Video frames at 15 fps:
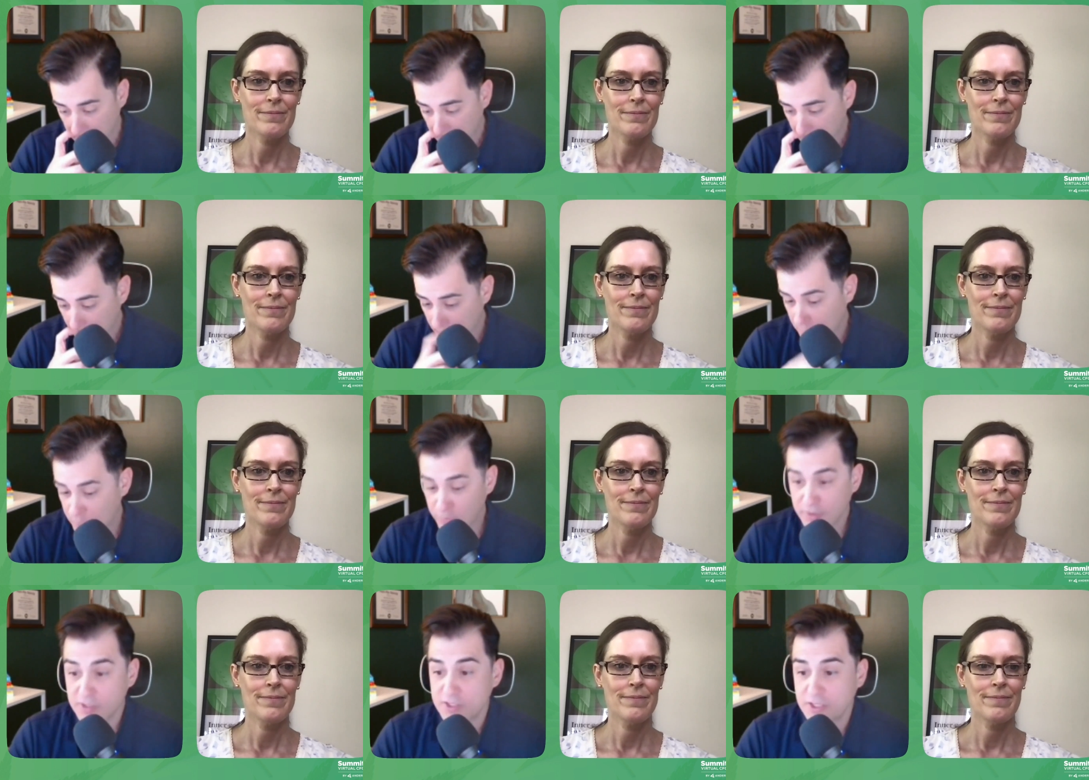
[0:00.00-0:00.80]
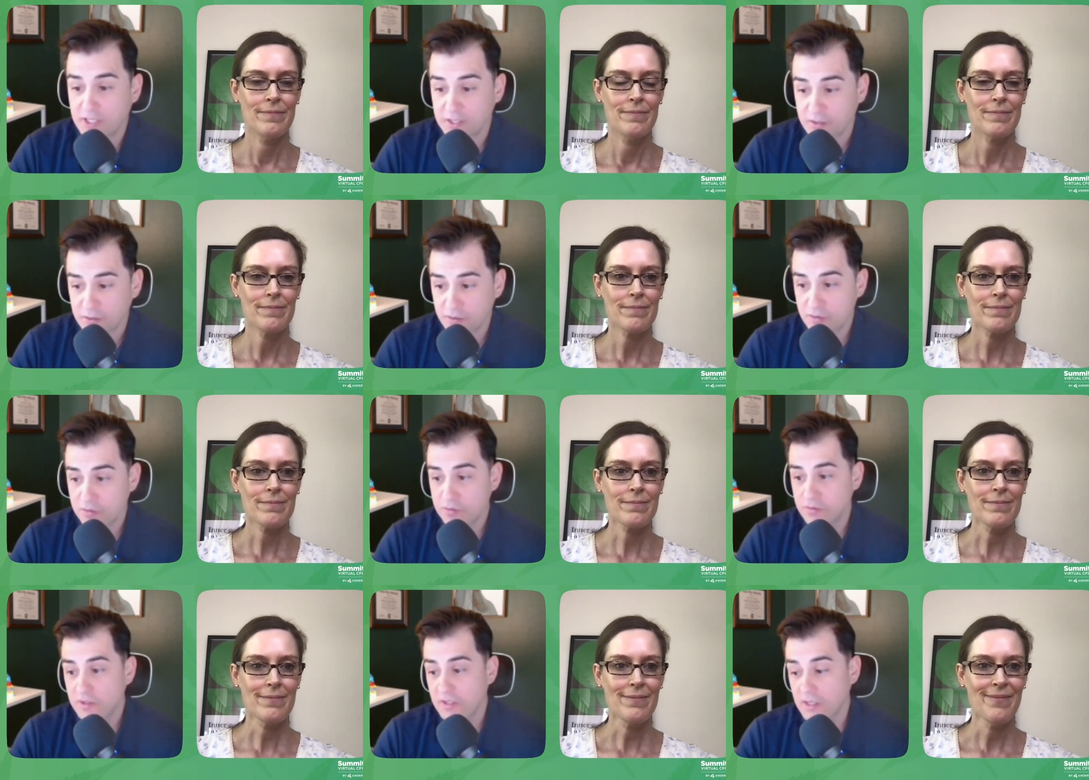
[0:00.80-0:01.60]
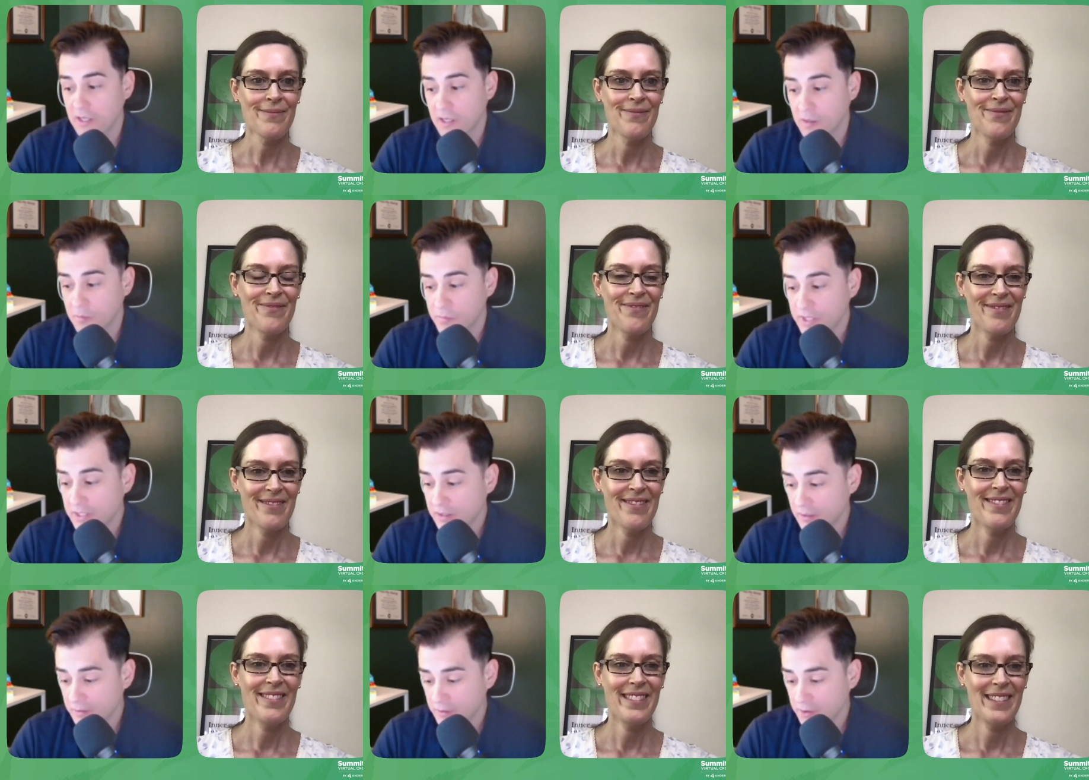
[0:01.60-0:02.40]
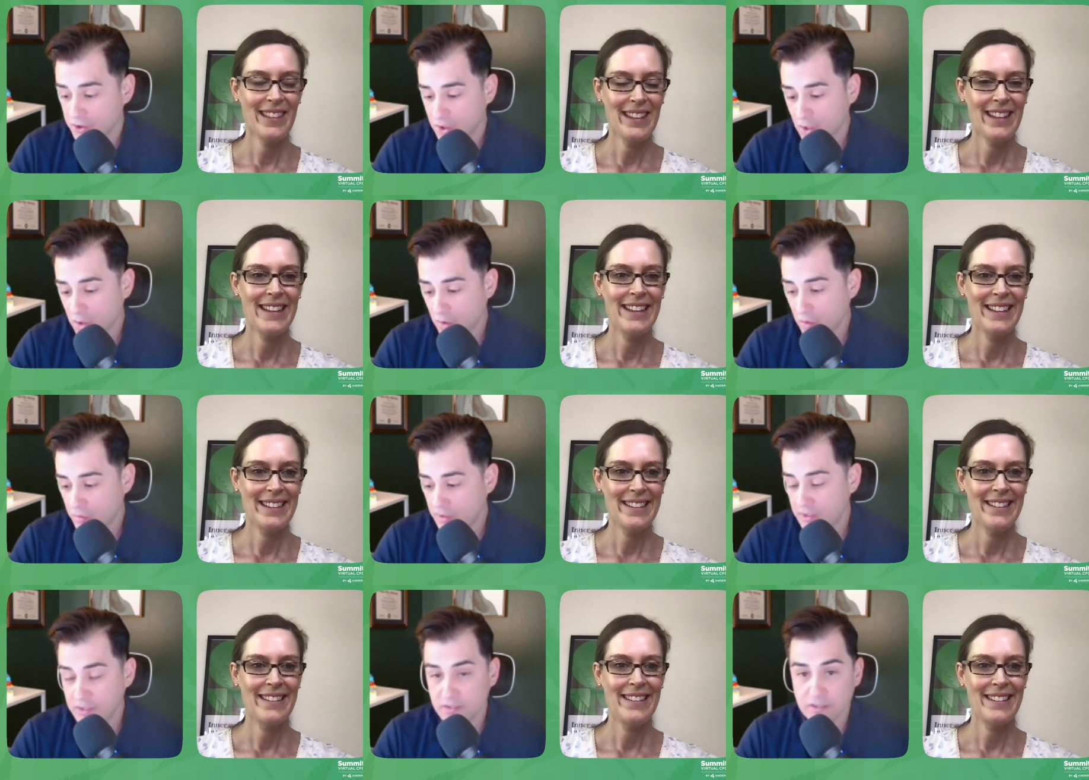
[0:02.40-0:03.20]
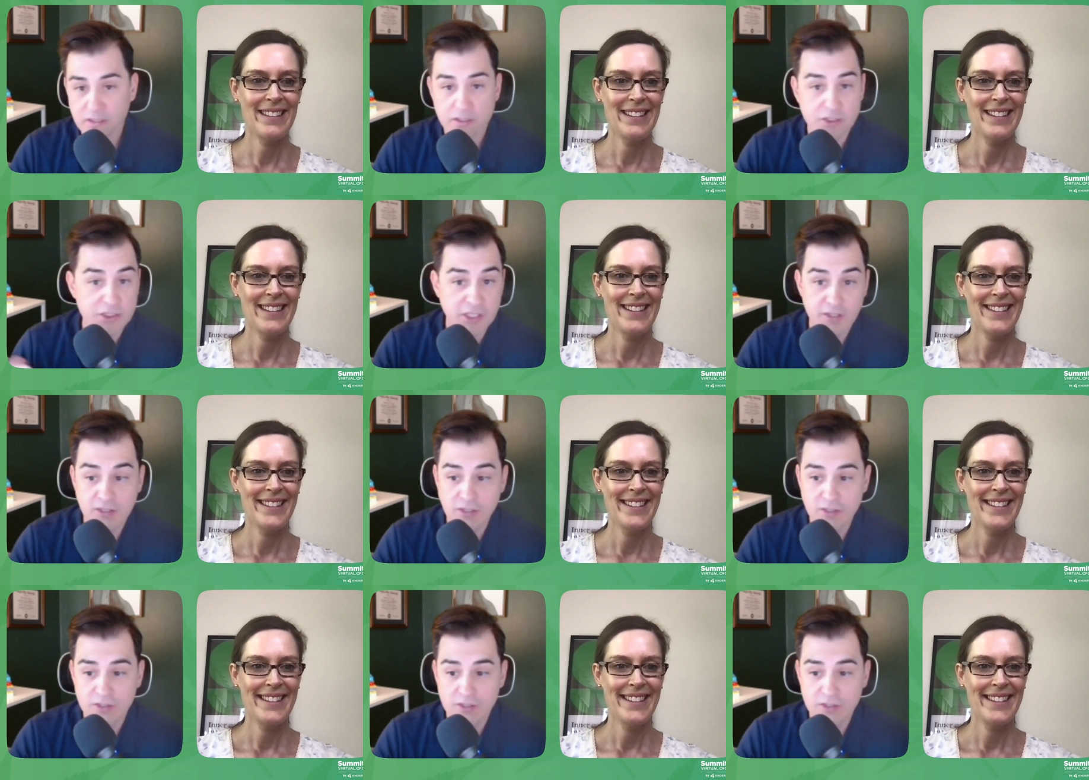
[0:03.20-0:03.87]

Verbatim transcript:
Speaker 1: we appreciate you uh, being on the show and and sharing your